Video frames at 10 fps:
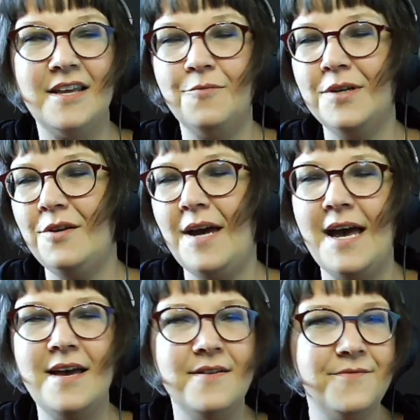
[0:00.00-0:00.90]
when you
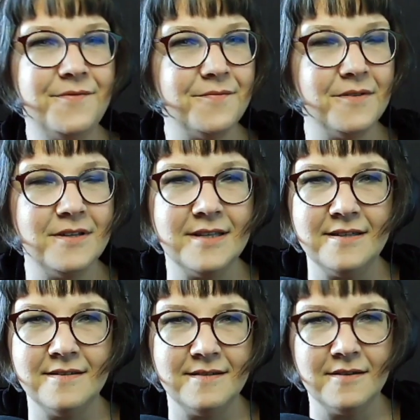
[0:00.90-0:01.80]
have
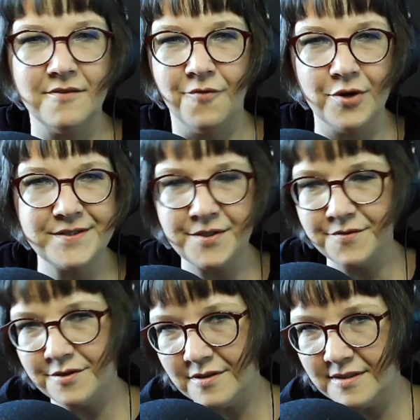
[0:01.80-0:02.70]
the
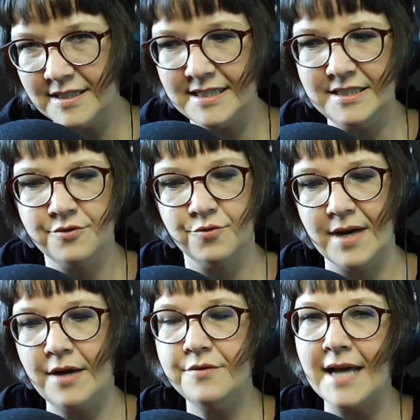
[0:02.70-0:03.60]
voiceover getting
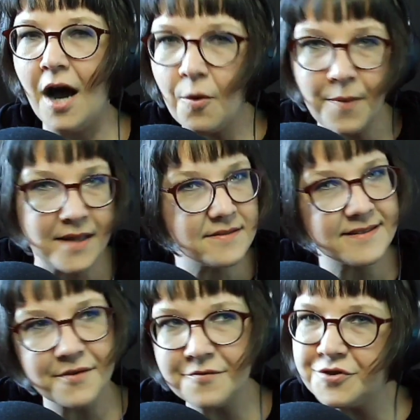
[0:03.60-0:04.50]
drowned out by the
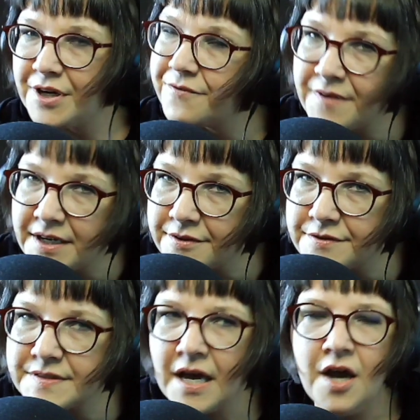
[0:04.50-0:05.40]
sound of jet
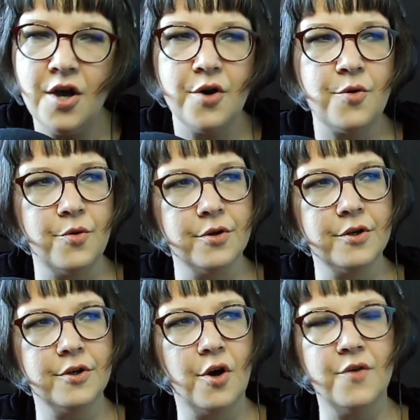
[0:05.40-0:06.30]
fighters,
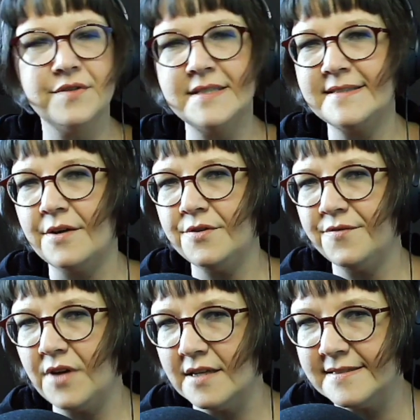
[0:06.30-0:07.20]
or over the sound
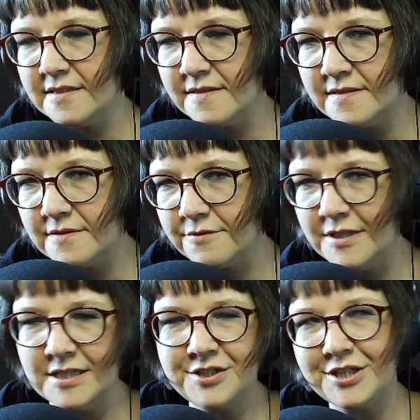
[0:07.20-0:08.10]
of Godzilla
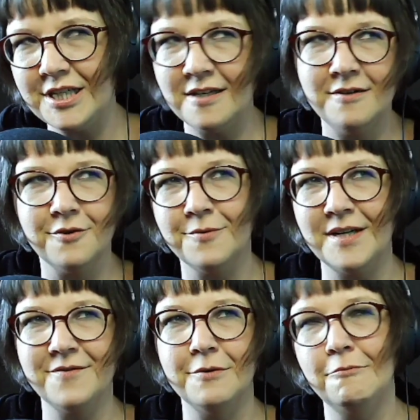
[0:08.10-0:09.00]
screeching or
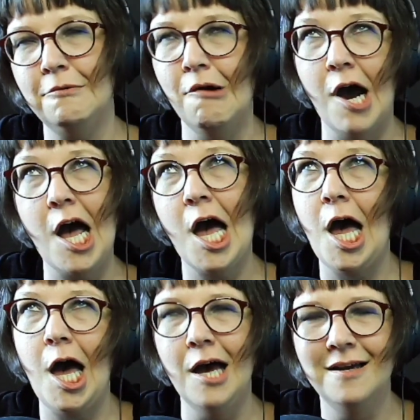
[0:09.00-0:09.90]
whatever
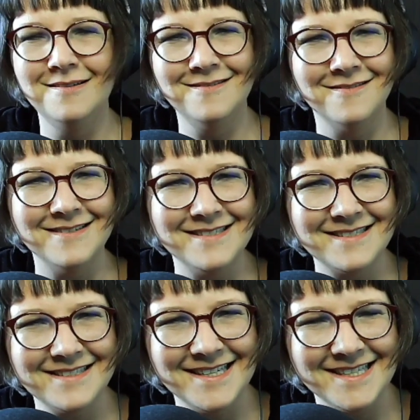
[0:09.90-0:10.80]
Wah!
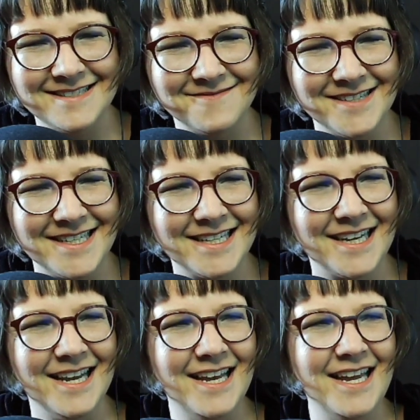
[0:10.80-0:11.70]
noise he's
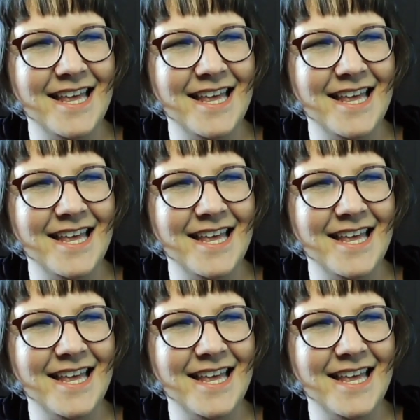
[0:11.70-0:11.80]
making,